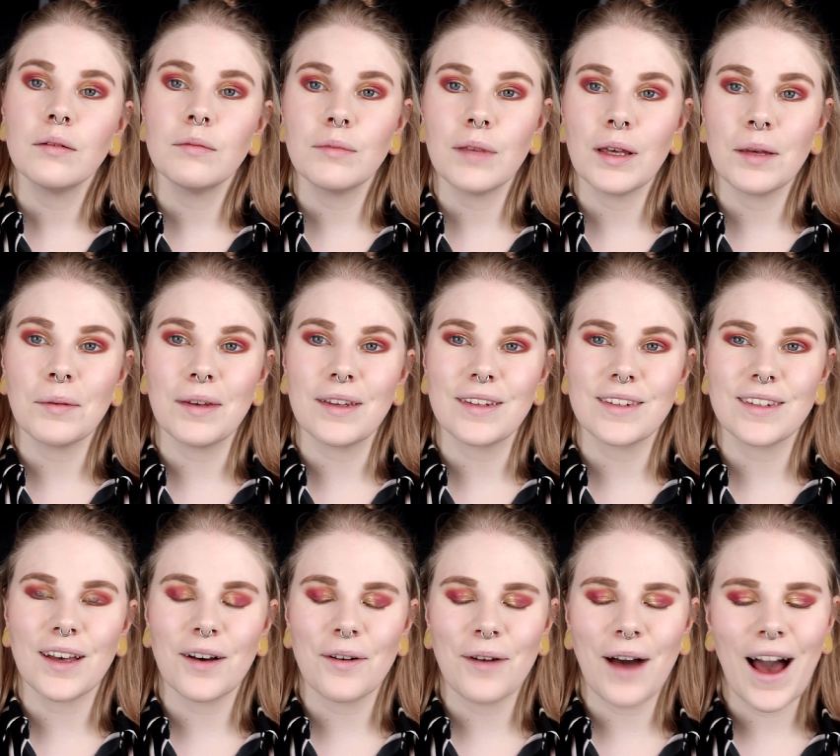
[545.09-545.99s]
Maybe.
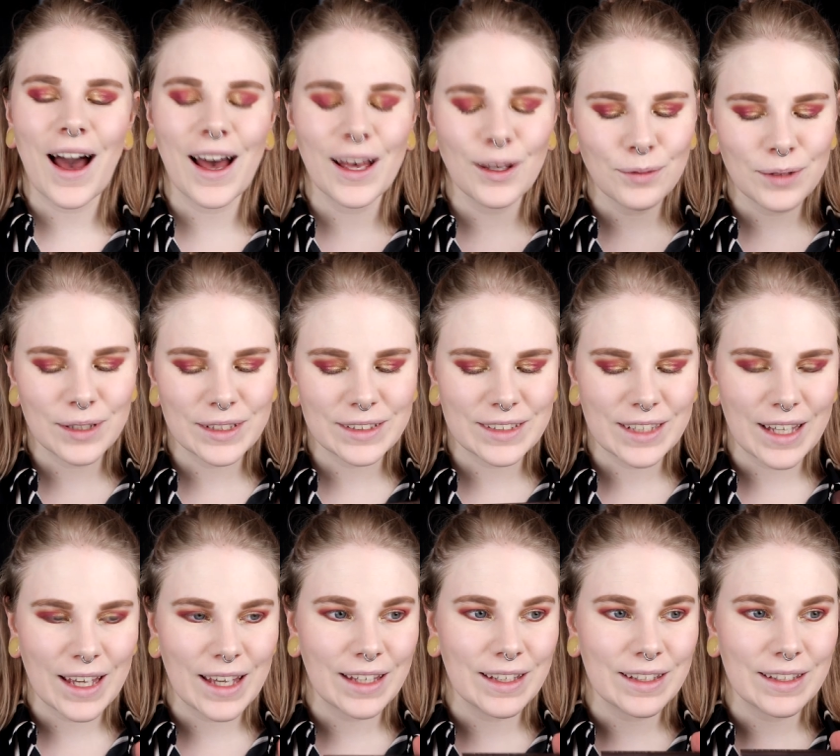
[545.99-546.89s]
So I will
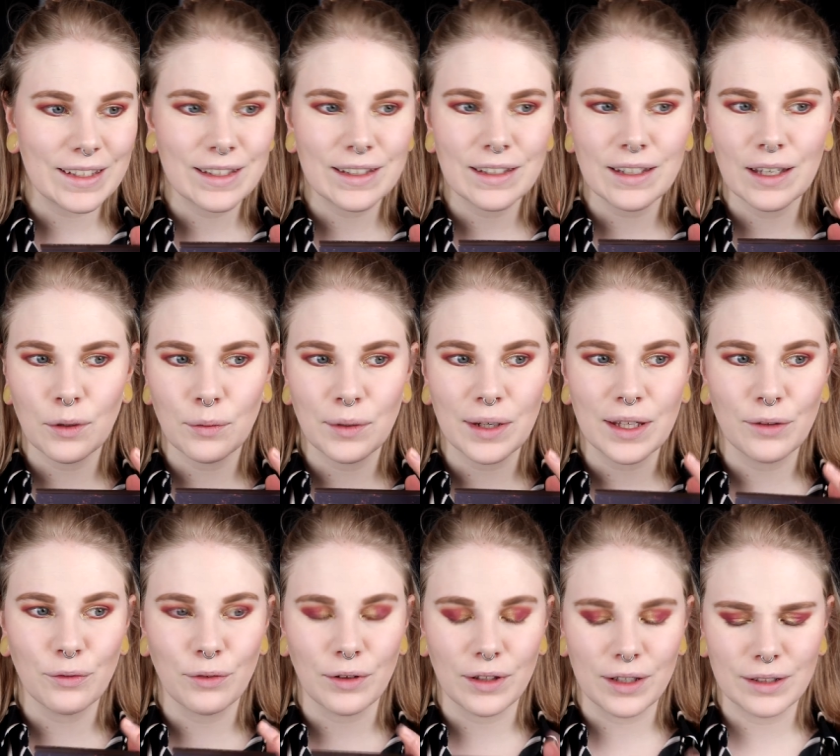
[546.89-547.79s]
take
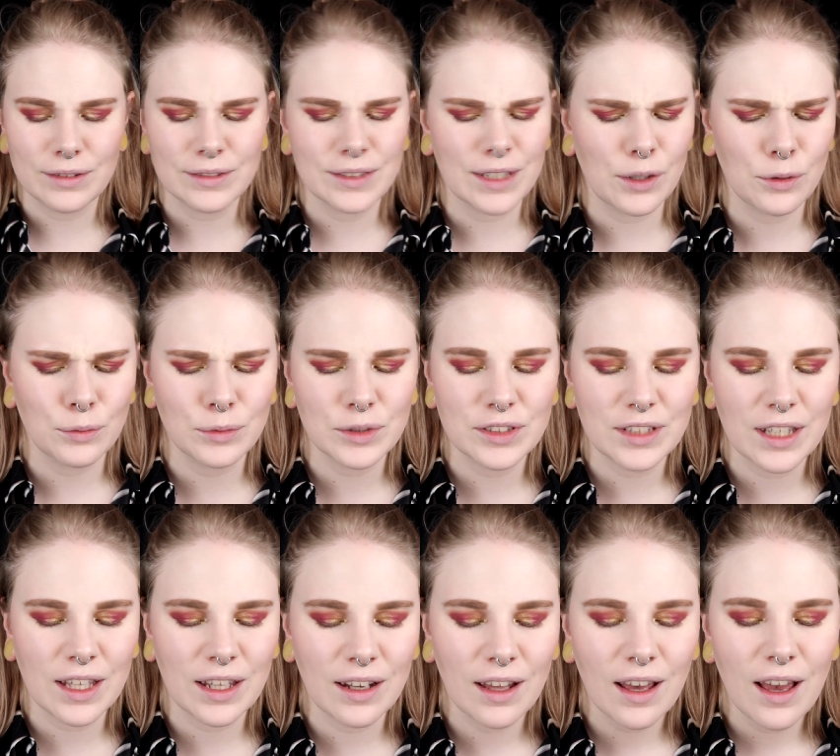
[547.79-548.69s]
with follows. I almost
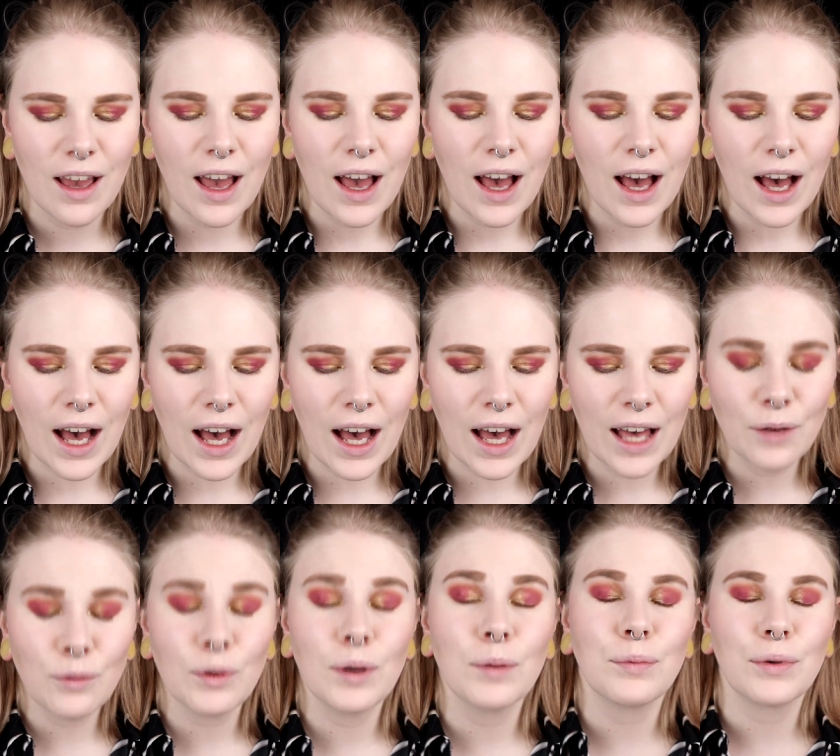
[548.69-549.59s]
said I
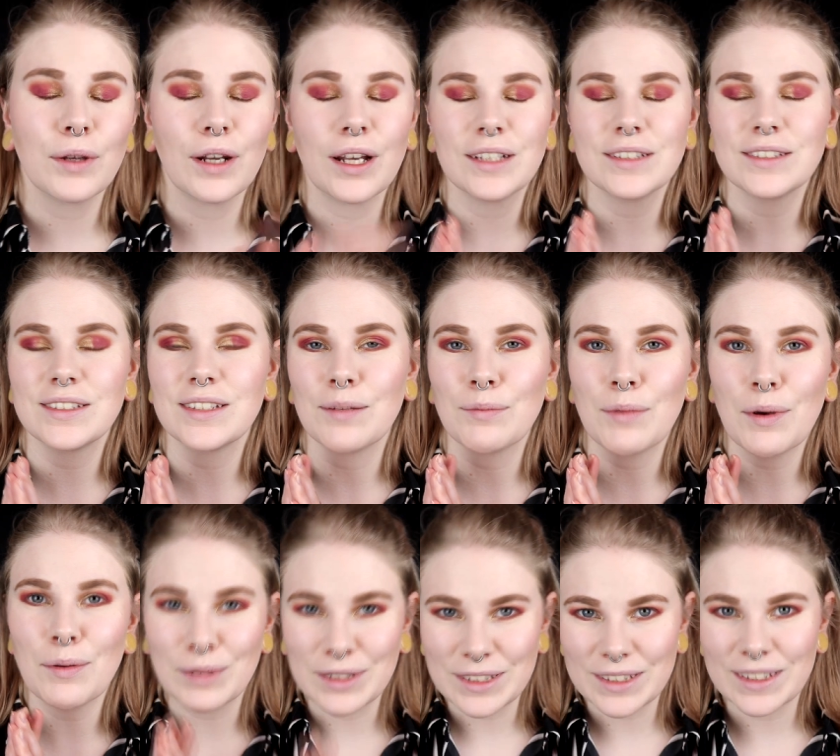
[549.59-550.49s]
will put on some
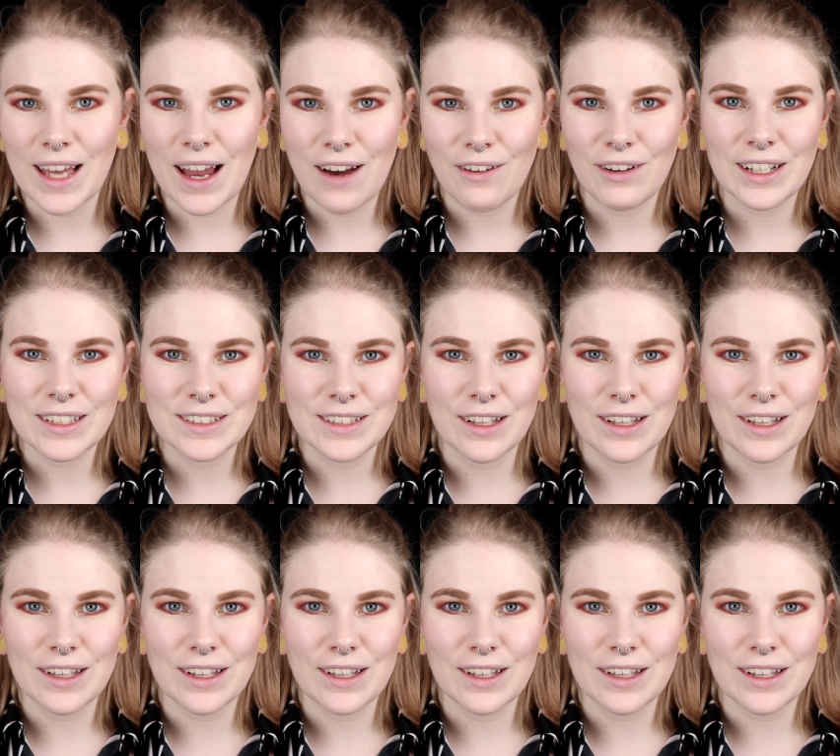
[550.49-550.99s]
mascara,